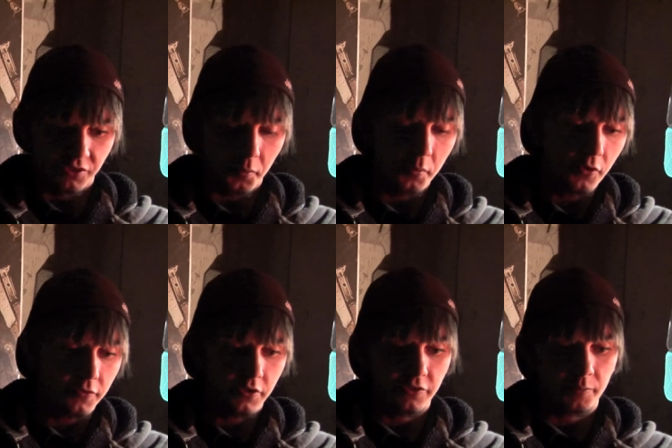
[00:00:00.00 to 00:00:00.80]
So my
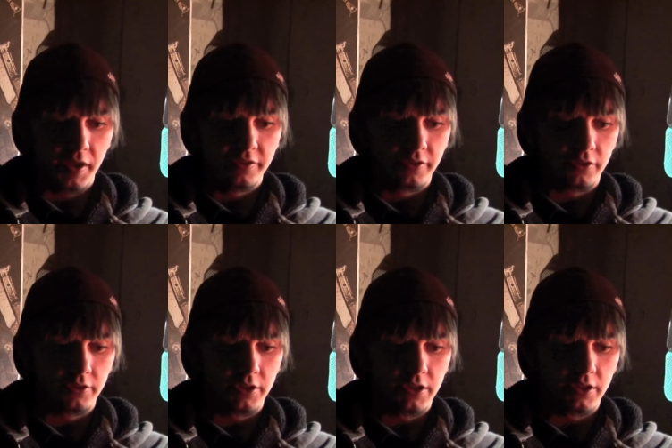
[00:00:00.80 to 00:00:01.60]
movie is
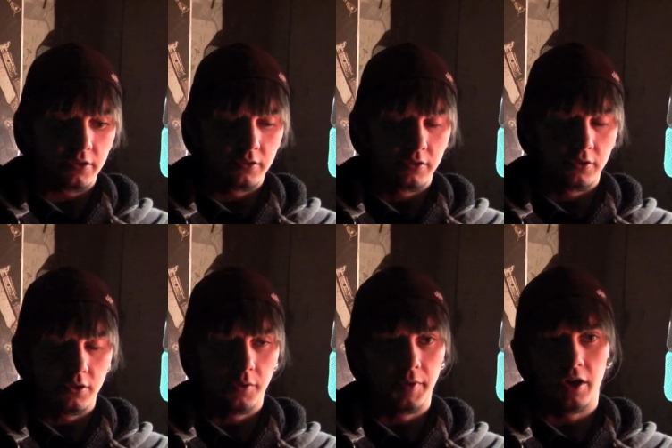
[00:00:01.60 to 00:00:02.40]
basically
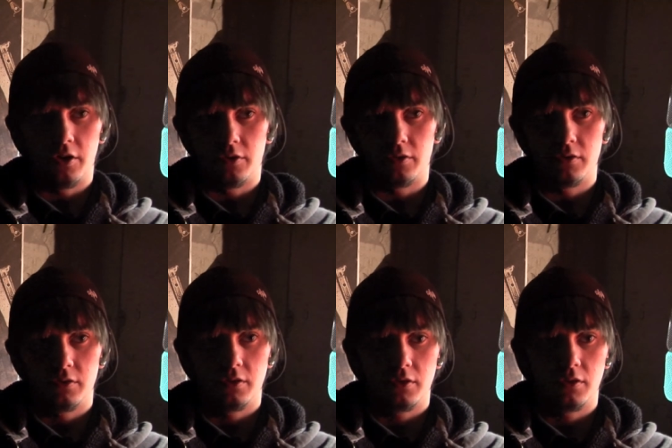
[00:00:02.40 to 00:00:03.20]
about
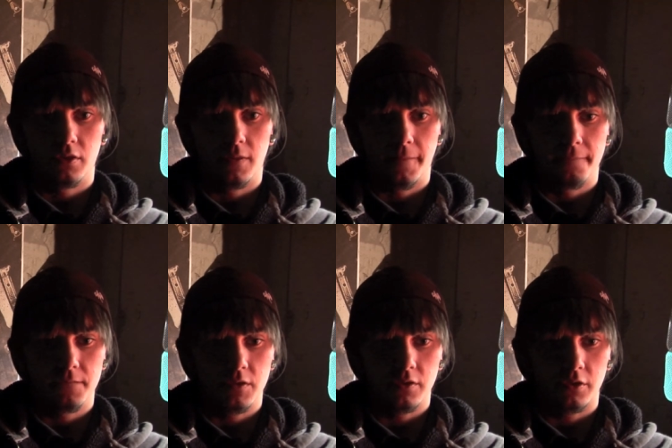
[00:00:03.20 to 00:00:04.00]

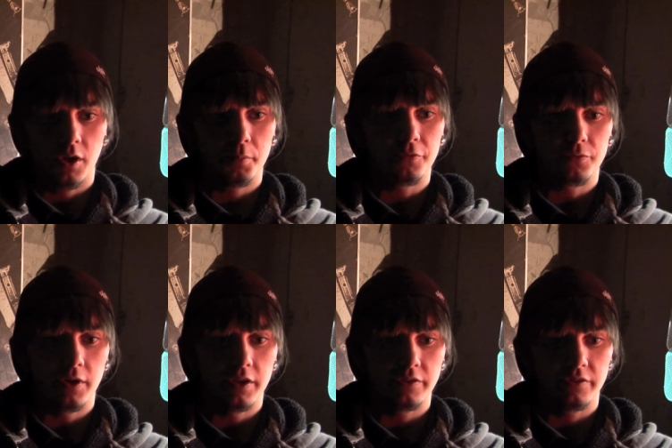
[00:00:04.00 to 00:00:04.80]
couple
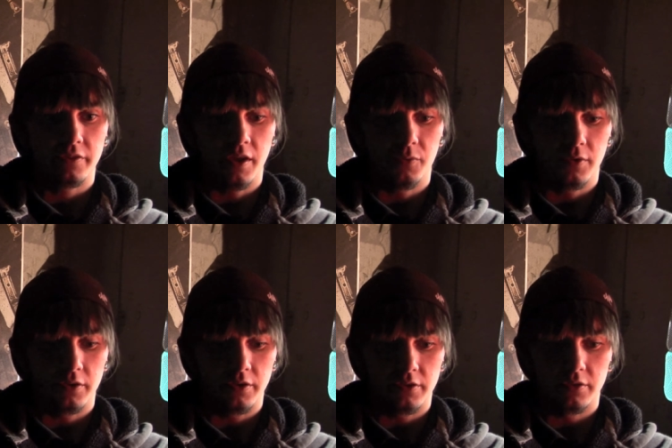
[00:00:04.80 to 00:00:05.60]
friends that want
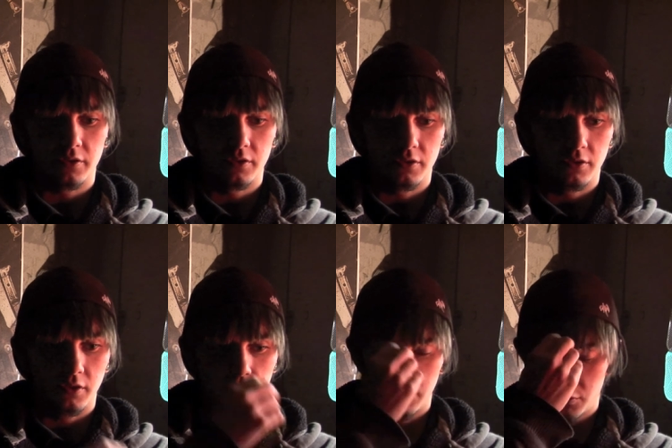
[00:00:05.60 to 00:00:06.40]

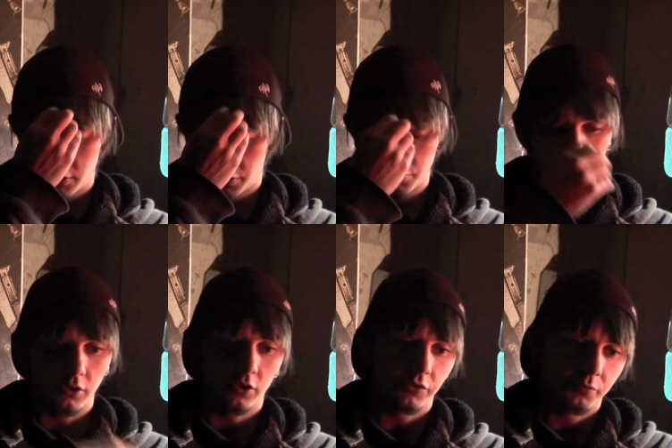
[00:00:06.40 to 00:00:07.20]
to want to throw a
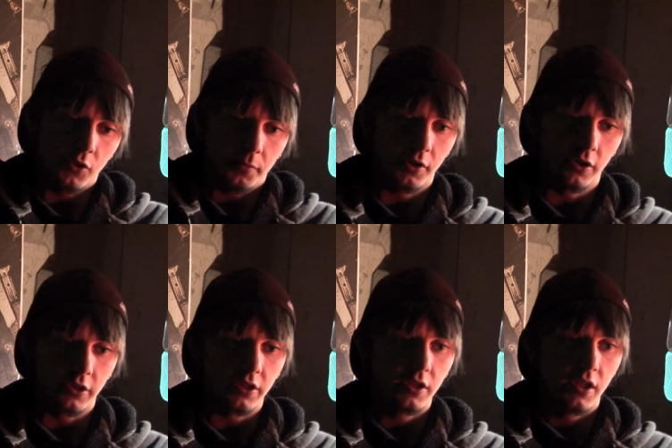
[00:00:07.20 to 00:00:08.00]
little small
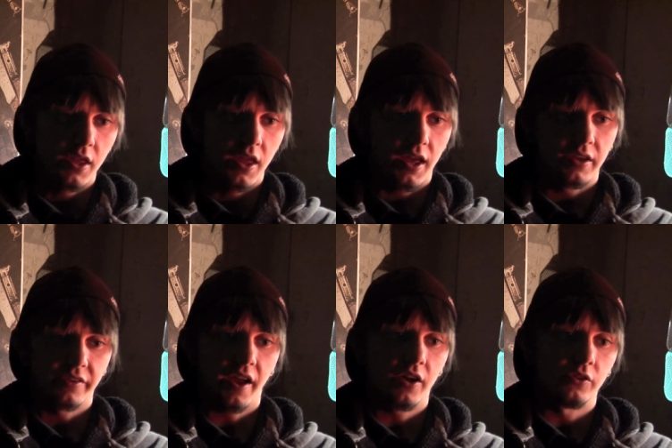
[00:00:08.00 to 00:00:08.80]
party at his
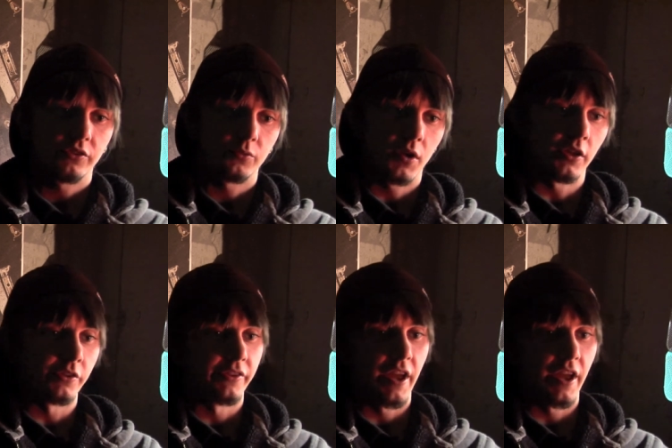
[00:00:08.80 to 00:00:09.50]
house while his